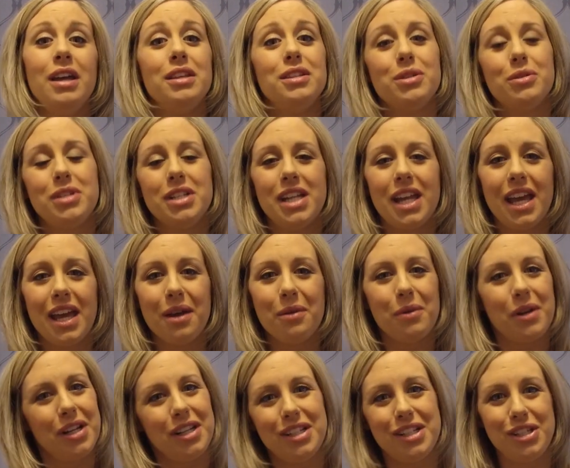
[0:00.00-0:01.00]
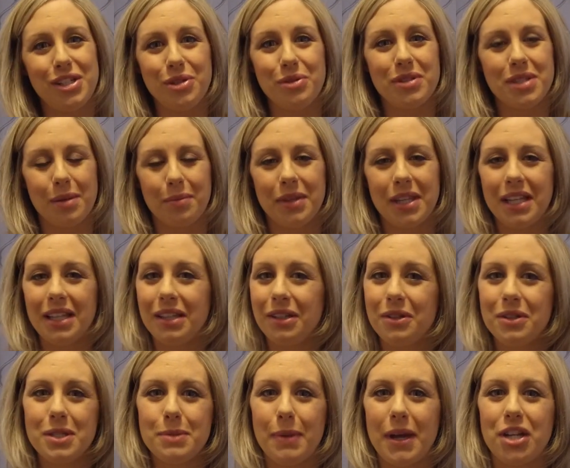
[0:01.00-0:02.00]
So today I wanted to do something a
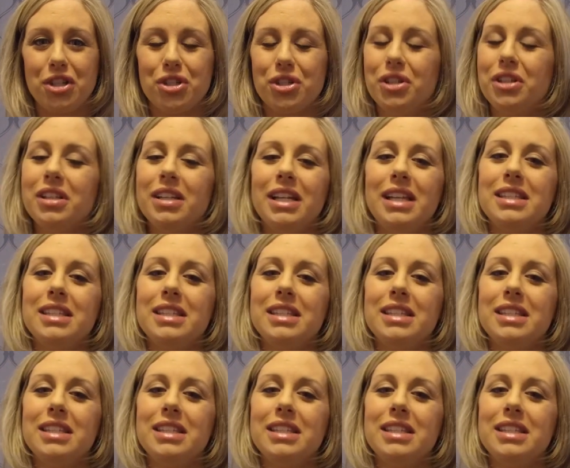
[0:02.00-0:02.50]
little special.